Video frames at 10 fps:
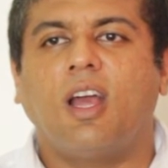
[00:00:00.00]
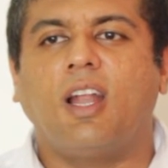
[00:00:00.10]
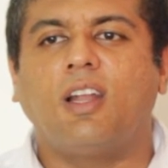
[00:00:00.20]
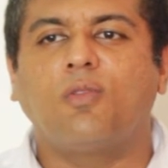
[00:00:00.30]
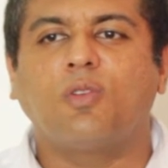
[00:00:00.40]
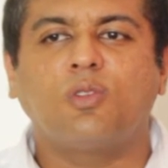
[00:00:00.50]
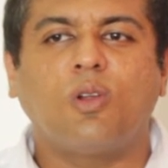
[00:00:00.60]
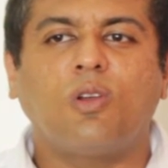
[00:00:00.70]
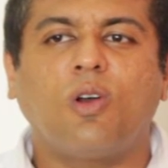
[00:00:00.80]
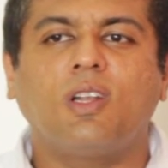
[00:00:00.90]
And it was
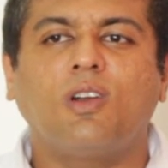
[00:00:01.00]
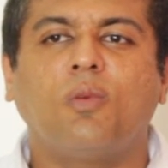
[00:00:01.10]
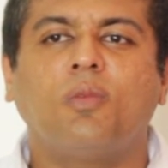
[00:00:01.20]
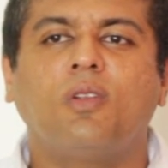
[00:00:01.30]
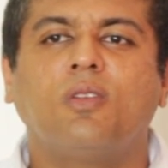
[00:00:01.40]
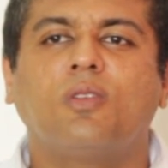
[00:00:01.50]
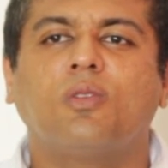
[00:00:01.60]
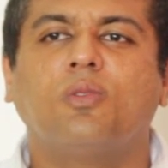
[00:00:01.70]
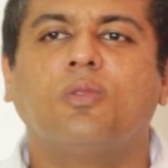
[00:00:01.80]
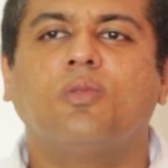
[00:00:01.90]
not uncommon
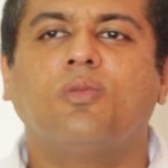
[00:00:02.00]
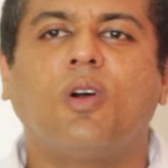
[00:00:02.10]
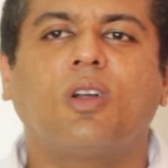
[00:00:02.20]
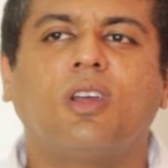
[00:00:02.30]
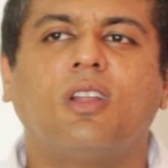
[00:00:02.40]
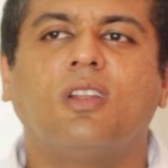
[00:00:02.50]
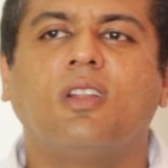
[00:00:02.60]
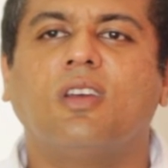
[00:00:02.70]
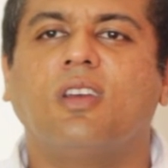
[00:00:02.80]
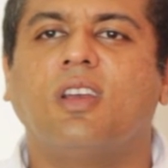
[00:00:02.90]
to walk
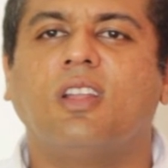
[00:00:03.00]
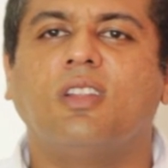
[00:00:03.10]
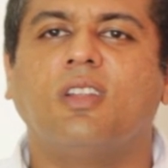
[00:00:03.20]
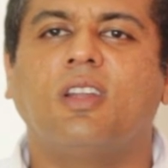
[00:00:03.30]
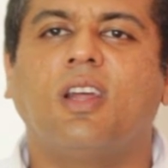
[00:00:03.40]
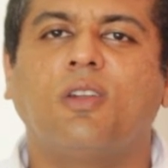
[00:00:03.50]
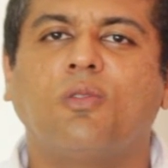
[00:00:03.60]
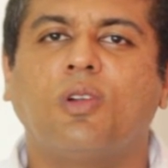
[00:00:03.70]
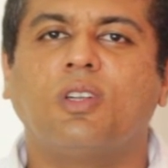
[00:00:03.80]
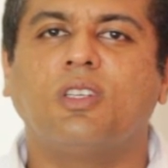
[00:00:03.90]
in their
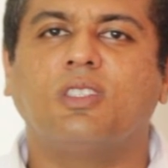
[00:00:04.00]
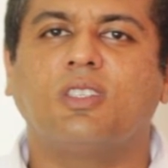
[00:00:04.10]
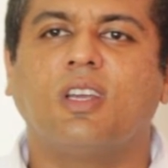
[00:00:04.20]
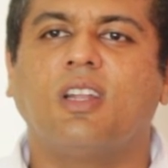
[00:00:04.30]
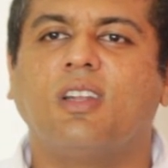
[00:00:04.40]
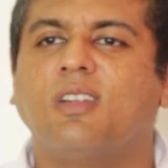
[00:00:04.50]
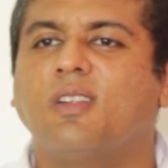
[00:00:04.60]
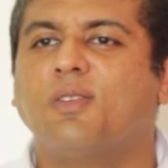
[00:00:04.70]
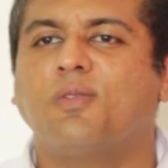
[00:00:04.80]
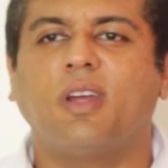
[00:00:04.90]
headquarters
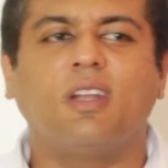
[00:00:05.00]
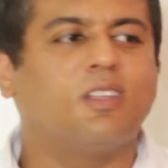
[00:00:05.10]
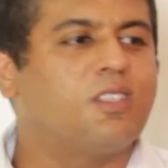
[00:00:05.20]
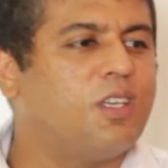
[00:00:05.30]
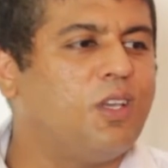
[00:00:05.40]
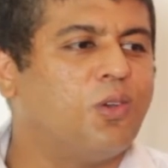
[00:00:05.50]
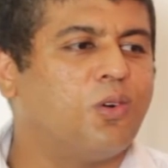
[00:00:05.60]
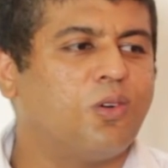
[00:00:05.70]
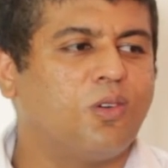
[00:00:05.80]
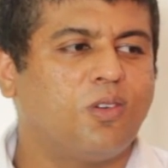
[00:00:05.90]
and find the
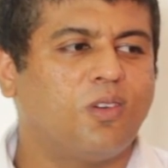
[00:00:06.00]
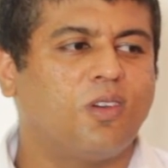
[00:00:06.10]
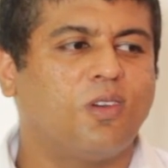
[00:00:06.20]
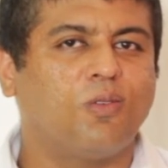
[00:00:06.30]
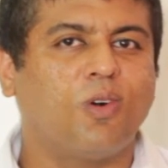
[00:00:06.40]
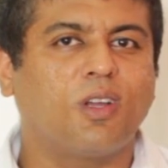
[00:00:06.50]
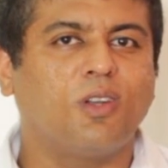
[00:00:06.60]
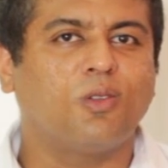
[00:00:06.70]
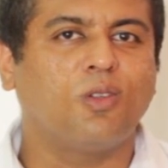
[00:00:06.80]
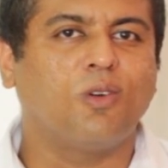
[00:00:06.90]
CEO, walk
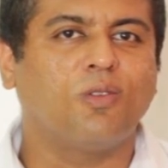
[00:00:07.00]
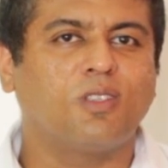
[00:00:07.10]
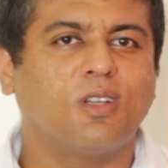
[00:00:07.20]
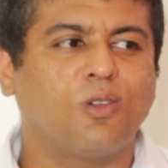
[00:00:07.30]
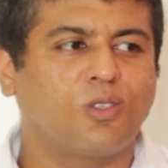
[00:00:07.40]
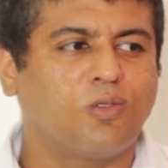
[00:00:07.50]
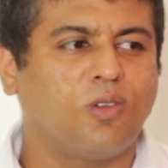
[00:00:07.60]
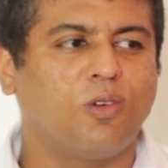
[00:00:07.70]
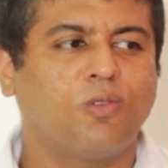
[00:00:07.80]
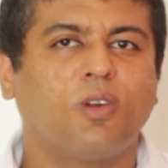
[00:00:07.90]
into the office and
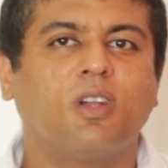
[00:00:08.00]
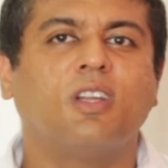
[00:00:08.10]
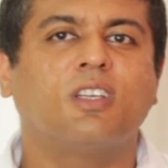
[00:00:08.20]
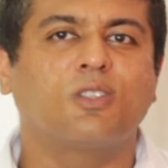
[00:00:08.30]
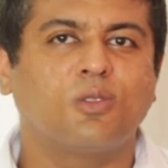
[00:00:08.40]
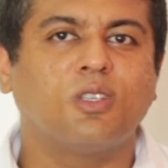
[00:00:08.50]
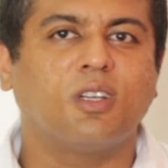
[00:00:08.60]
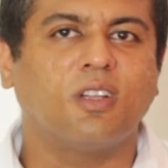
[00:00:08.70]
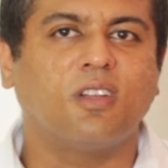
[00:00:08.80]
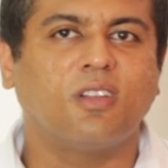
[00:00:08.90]
look for a desk to
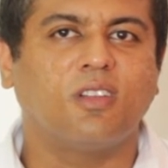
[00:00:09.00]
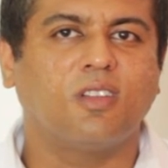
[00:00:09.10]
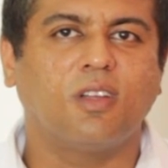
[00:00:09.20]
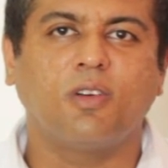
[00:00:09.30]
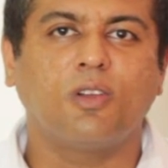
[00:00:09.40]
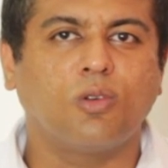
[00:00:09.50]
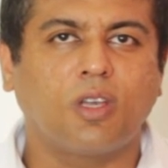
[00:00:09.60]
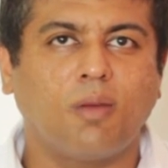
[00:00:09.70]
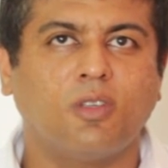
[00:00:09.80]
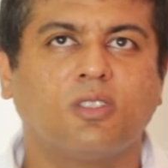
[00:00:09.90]
sit in. There were no
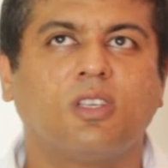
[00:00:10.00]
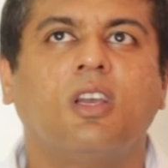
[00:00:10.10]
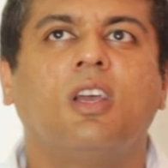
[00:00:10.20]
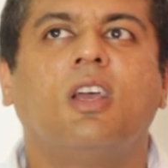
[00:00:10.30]
cabins.